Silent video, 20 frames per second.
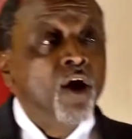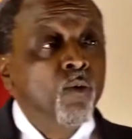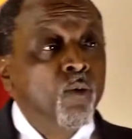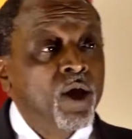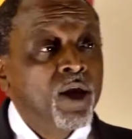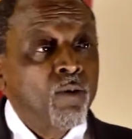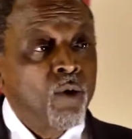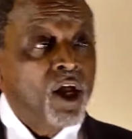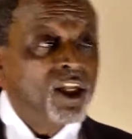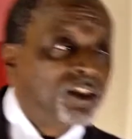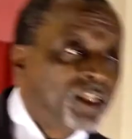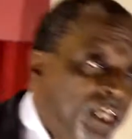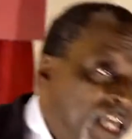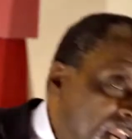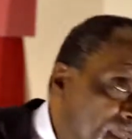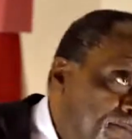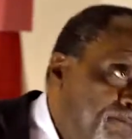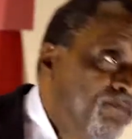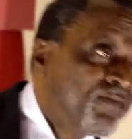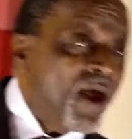We will
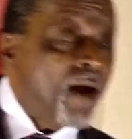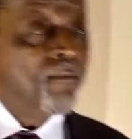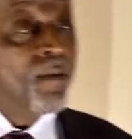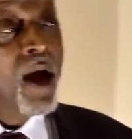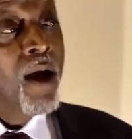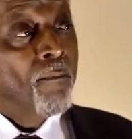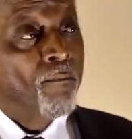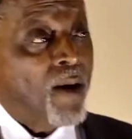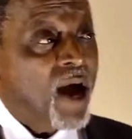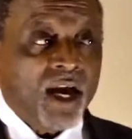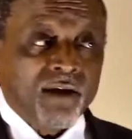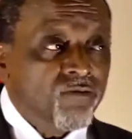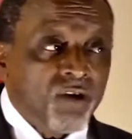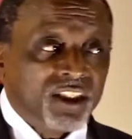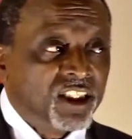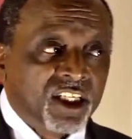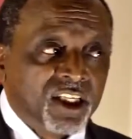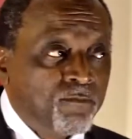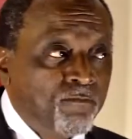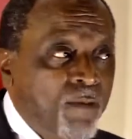keep them by
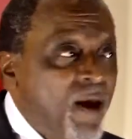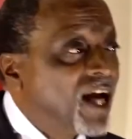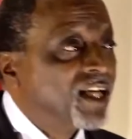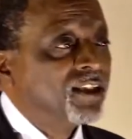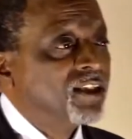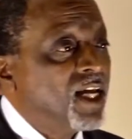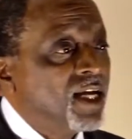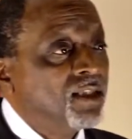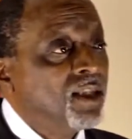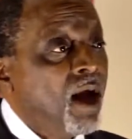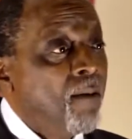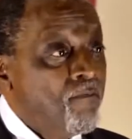respecting